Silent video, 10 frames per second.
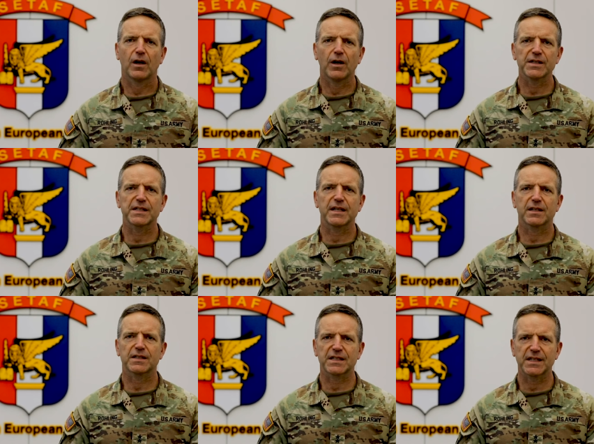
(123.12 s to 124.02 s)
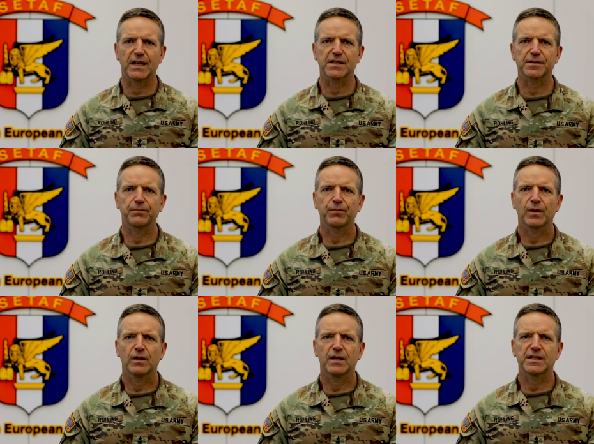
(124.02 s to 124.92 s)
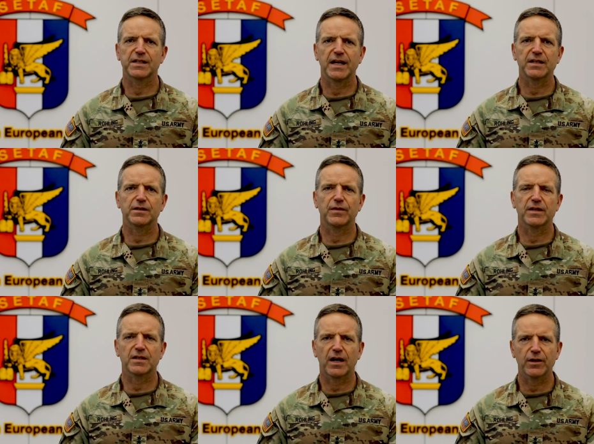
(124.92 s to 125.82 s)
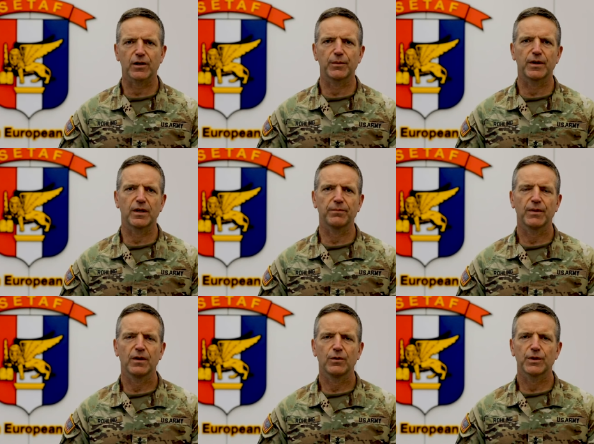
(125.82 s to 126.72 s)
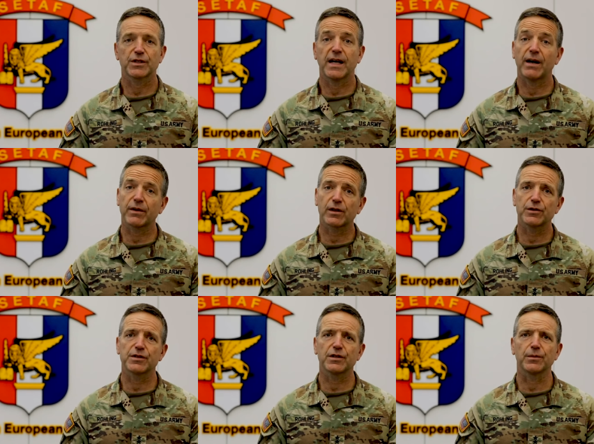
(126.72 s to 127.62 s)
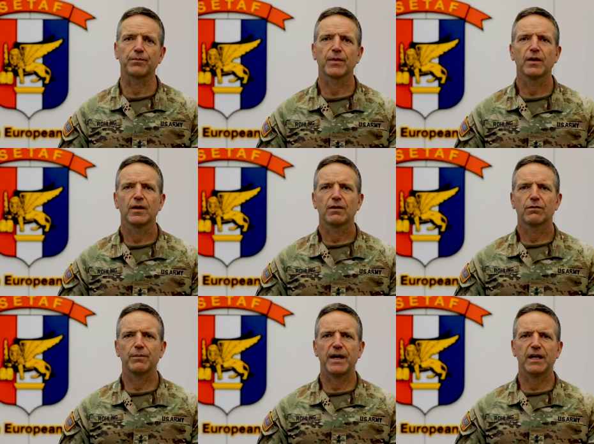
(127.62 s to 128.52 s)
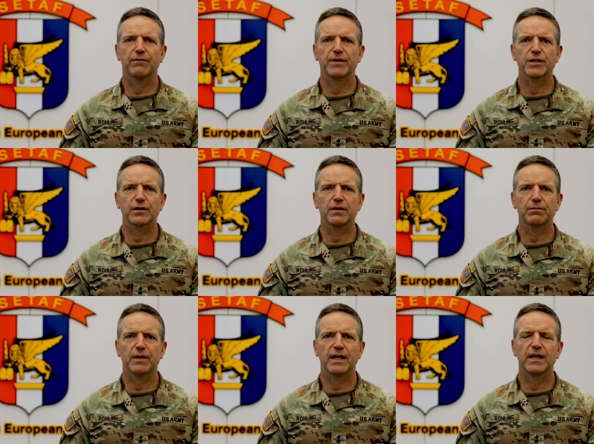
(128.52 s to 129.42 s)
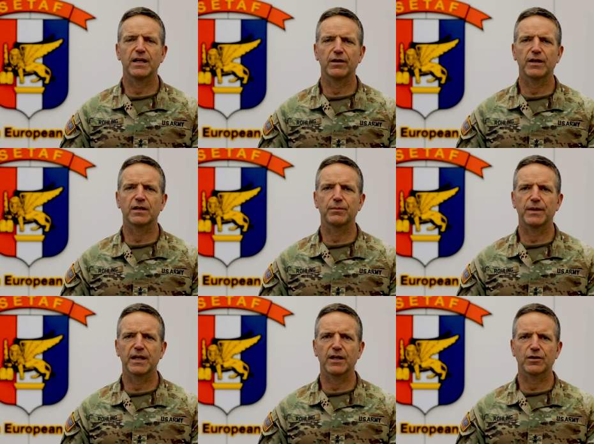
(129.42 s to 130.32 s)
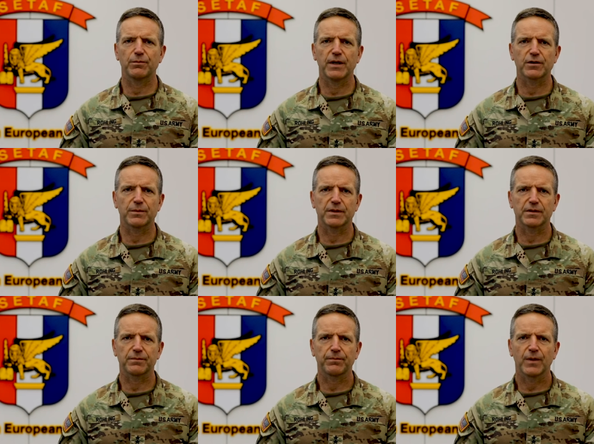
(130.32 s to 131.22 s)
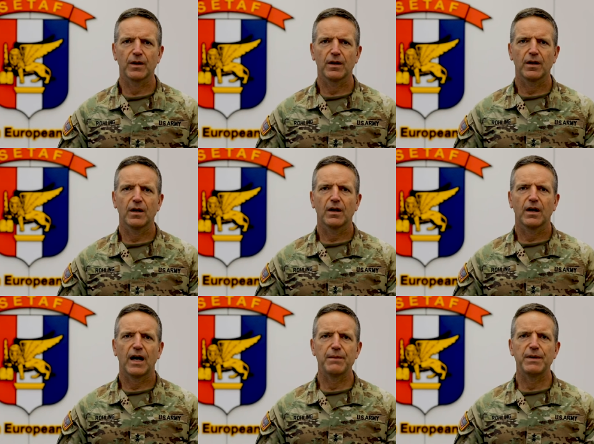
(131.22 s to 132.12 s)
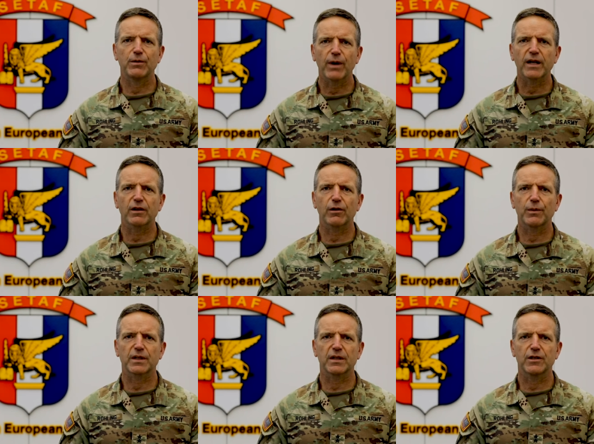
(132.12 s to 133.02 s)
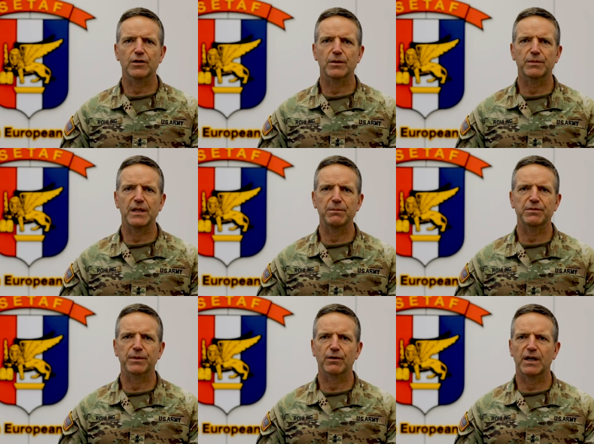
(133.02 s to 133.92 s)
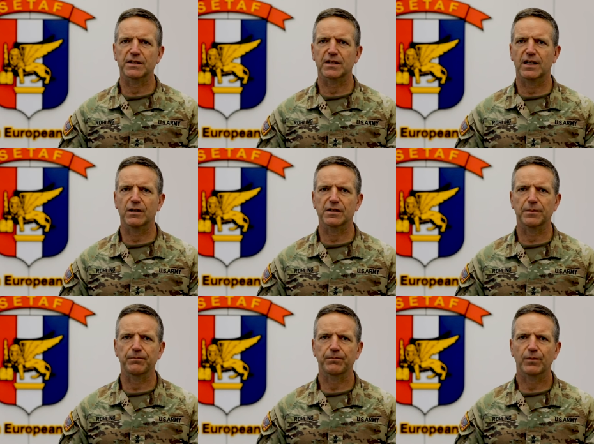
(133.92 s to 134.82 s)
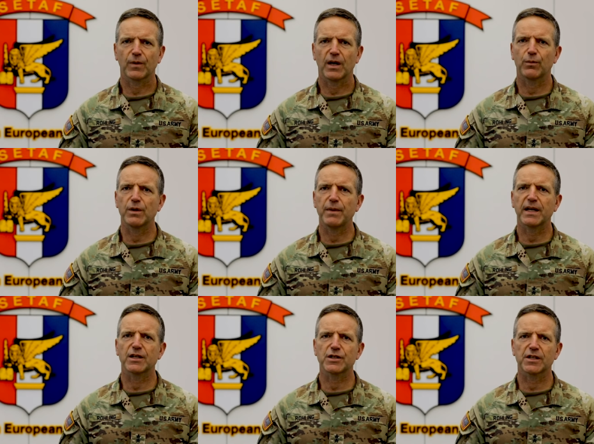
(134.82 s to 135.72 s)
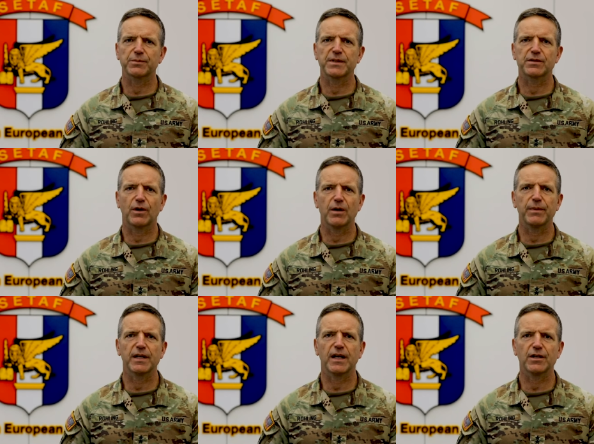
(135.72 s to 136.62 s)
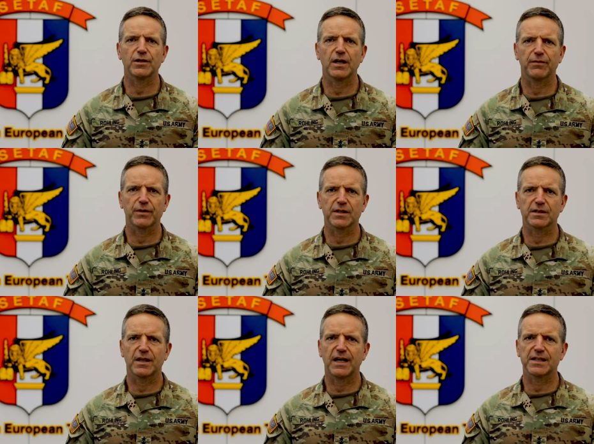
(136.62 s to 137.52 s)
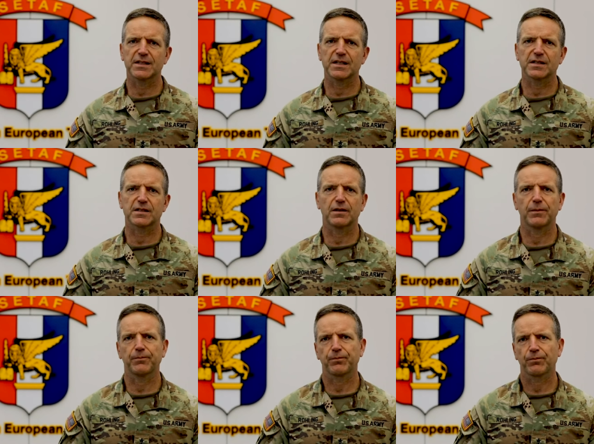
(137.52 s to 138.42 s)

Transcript: Our success is thanks to the entire community, which now includes you, remaining vigilant and adhering to mitigation measurement. I meet regularly with the leadership teams from across the garrison, and we make adjustments to our mitigation efforts as necessary.